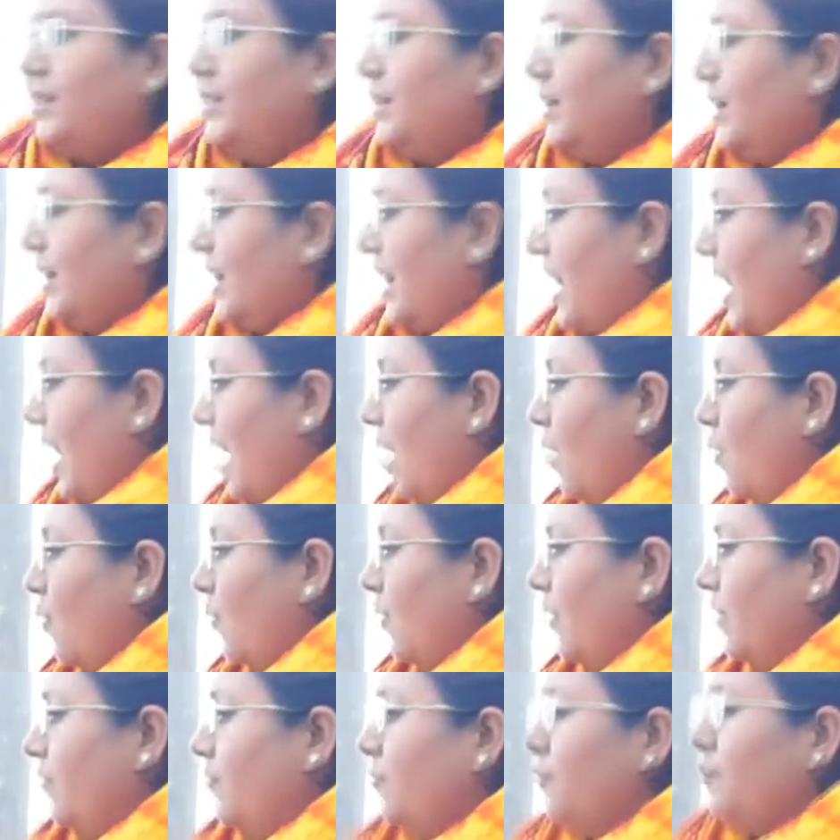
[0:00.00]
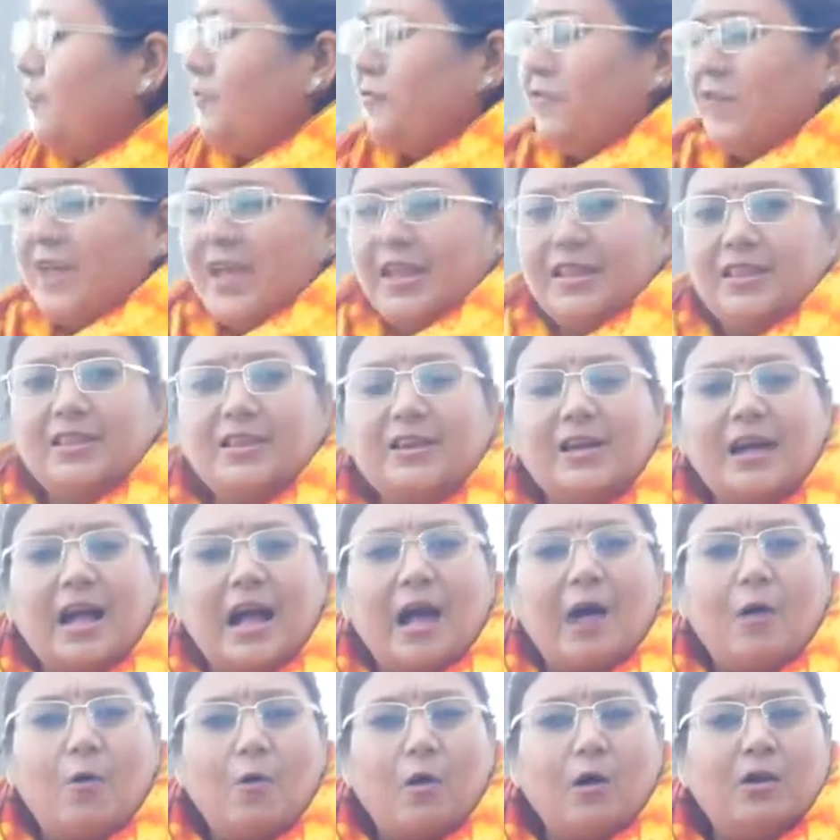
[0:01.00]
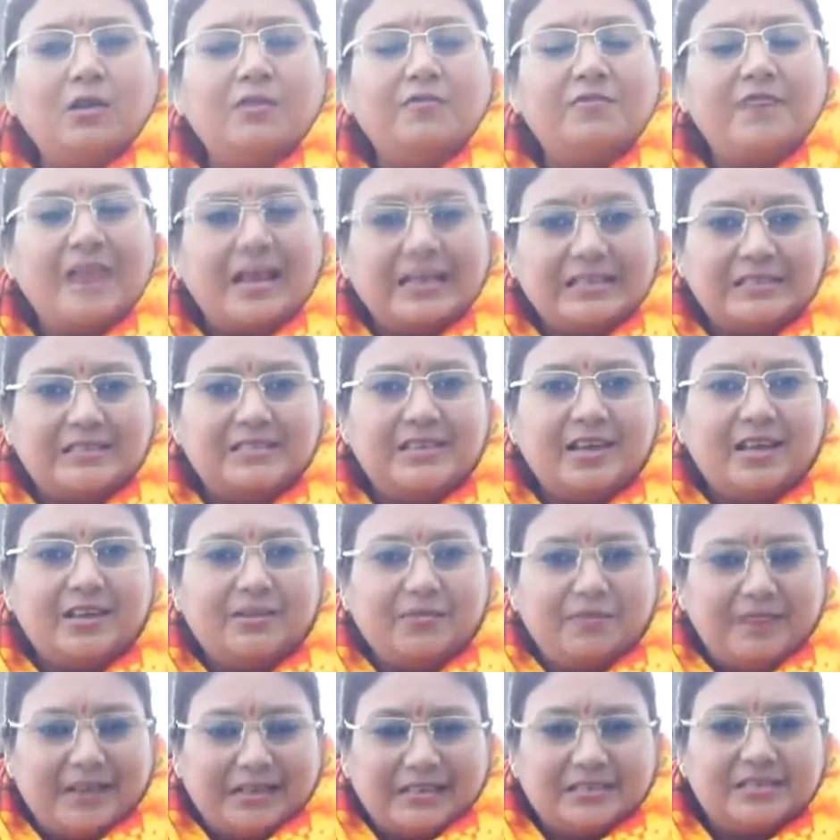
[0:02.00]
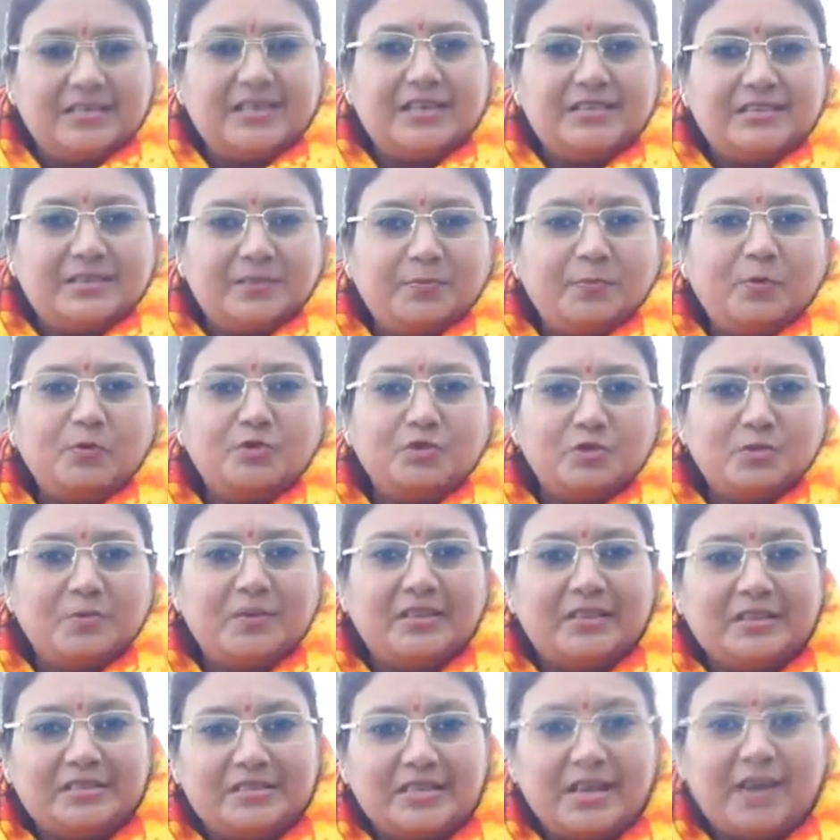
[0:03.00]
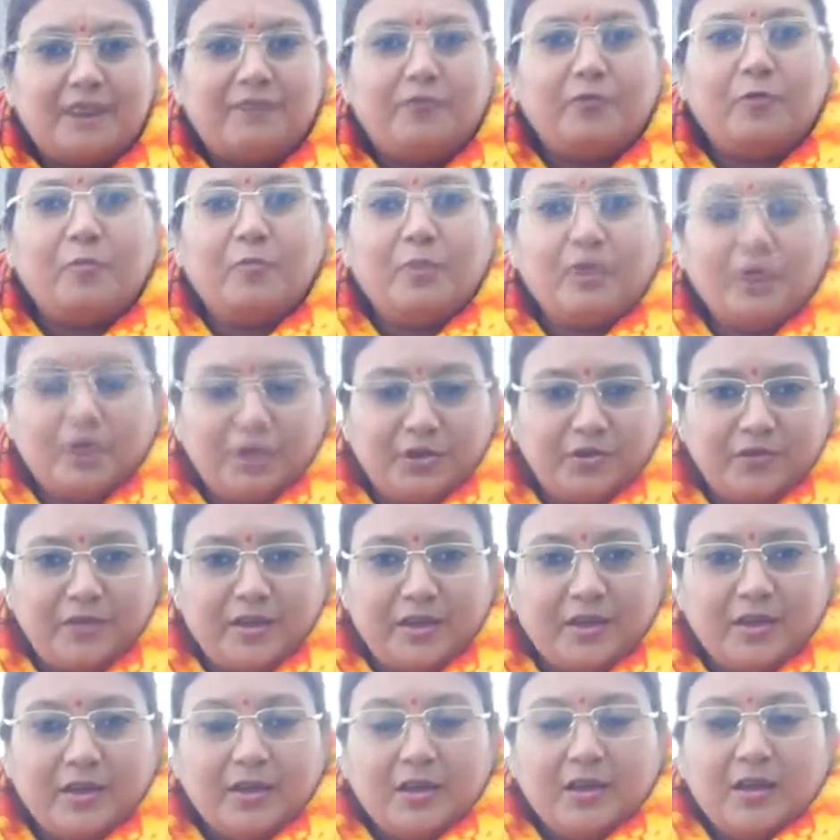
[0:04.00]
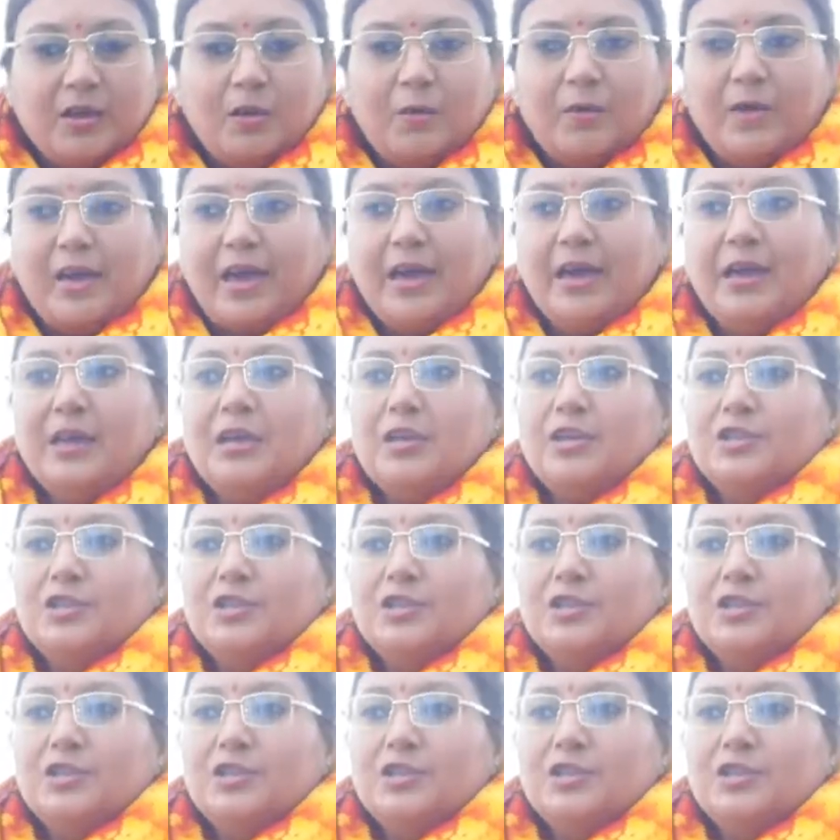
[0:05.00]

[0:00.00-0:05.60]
the cow, if you feed the cow on Wednesday, the Wednesday is supposed to be the day for Mercury, okay?